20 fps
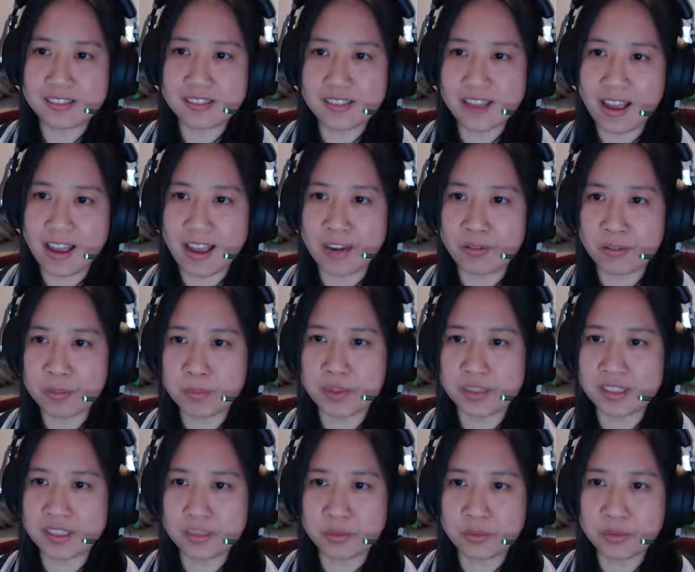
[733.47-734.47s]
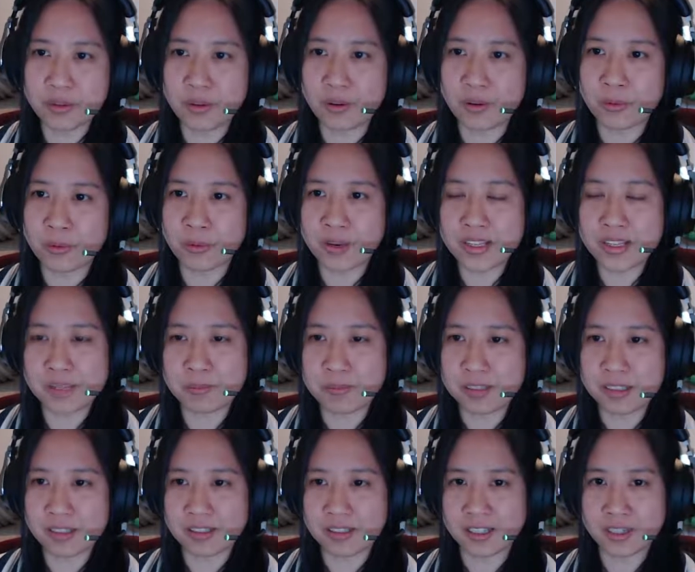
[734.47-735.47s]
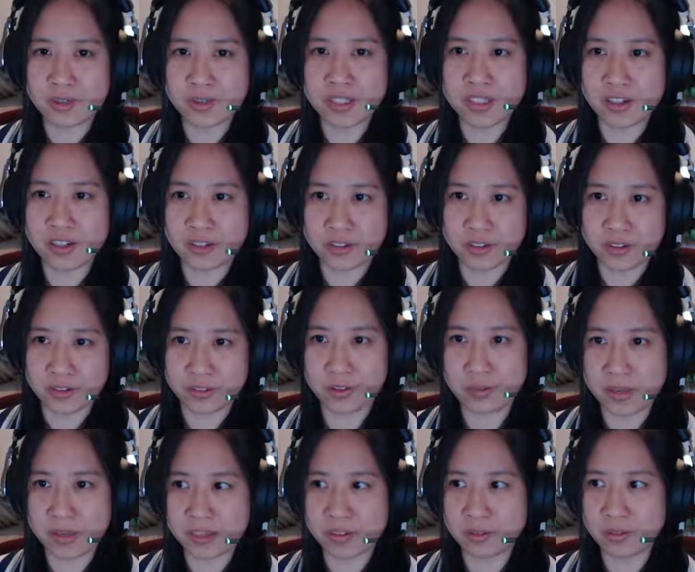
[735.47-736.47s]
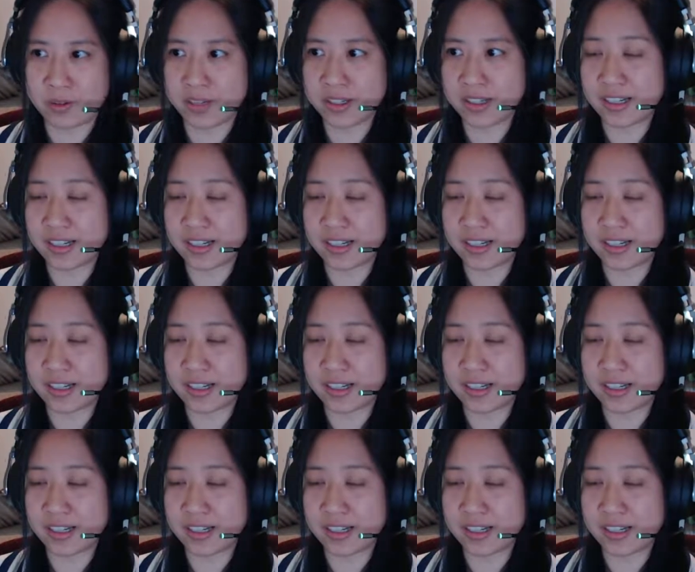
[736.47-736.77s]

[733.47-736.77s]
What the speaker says: everybody will always be a language learner no matter what.